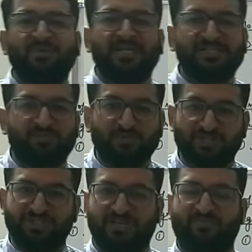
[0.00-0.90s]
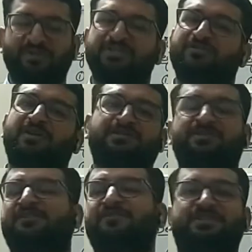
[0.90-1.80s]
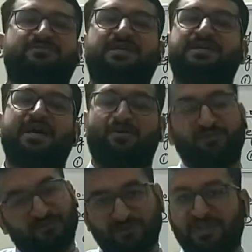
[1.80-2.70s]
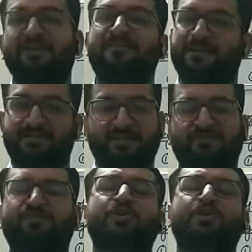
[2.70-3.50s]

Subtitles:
million species are present on Earth's surface right now. Till date, we